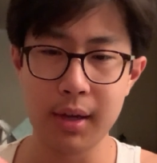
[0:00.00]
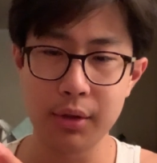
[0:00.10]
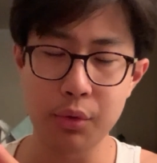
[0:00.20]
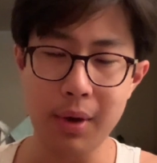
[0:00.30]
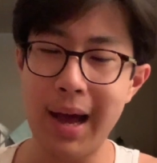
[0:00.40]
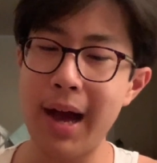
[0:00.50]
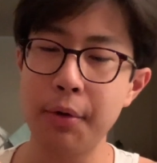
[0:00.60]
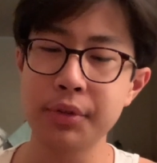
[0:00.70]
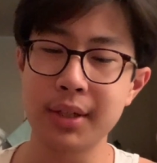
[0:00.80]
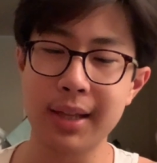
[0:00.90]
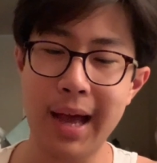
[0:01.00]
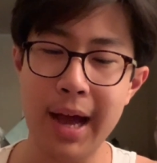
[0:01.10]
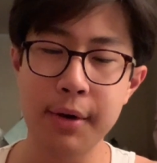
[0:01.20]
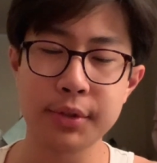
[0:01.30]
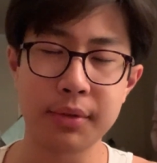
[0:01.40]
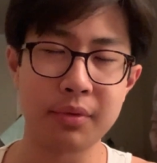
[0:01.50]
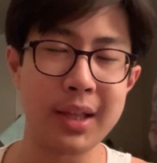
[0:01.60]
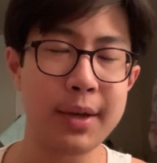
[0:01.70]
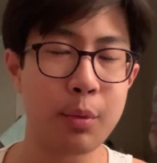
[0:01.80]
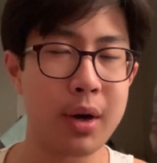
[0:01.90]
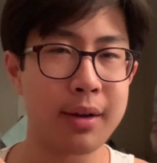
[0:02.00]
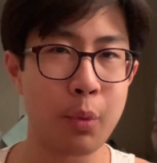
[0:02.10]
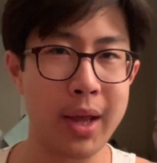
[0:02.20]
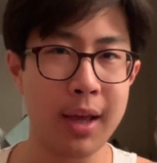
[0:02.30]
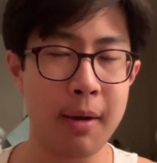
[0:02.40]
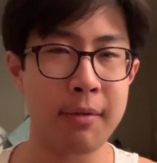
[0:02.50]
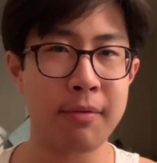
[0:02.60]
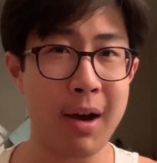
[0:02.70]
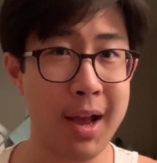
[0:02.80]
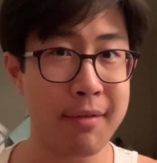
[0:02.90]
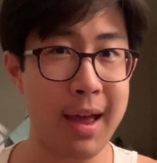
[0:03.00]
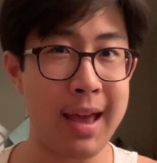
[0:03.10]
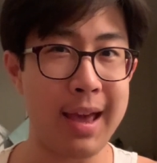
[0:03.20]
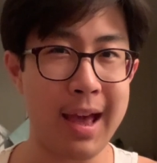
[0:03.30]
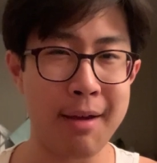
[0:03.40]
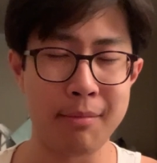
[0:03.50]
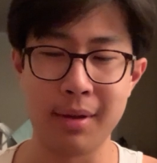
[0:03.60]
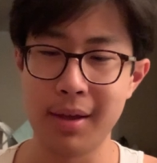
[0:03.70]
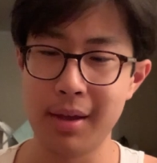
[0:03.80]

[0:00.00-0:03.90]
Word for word: Do hours and hours of deep work, Wake up at 5 a.m.